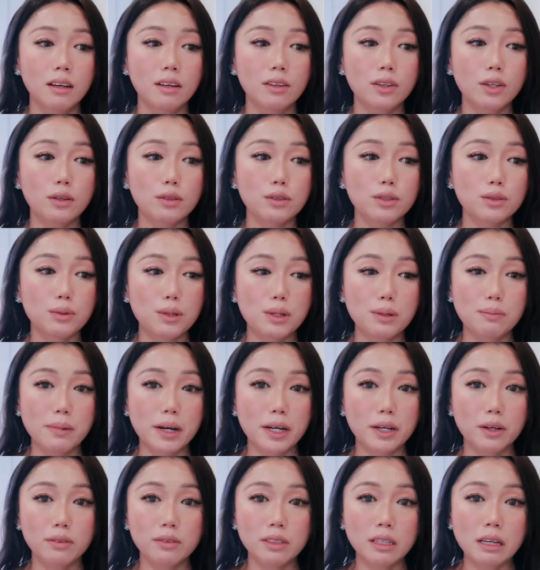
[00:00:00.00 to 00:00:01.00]
those were
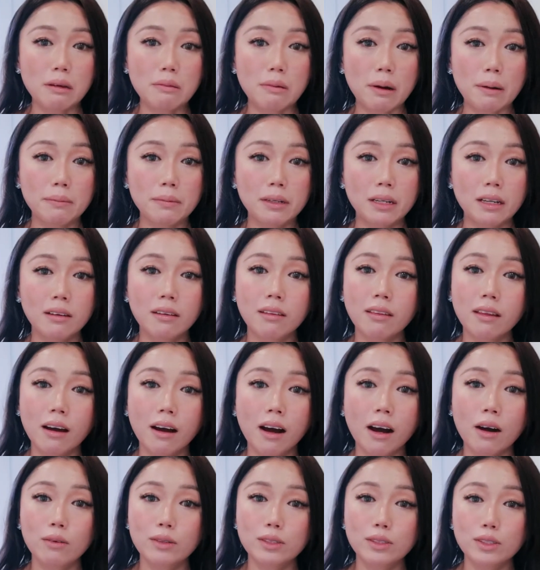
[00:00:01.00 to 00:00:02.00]
my only remedy that
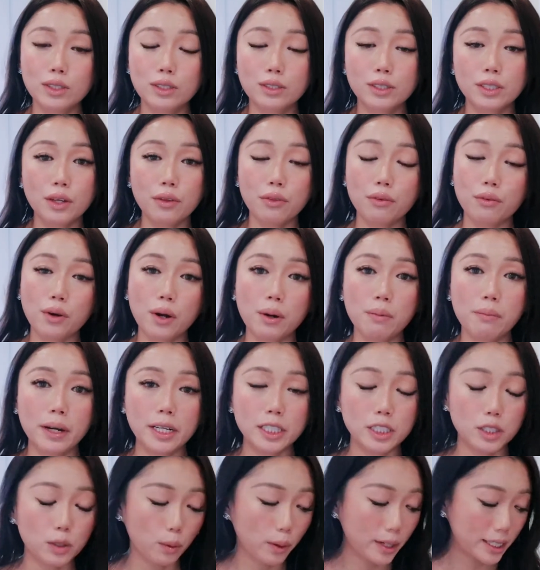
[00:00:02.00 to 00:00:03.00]
I was using throughout my
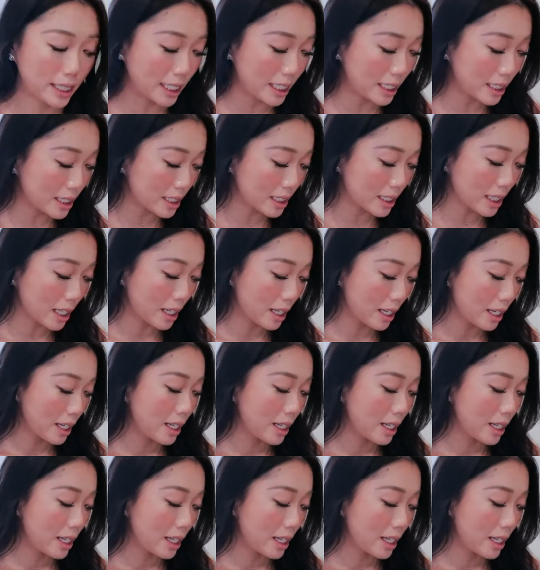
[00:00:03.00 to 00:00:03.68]
20s.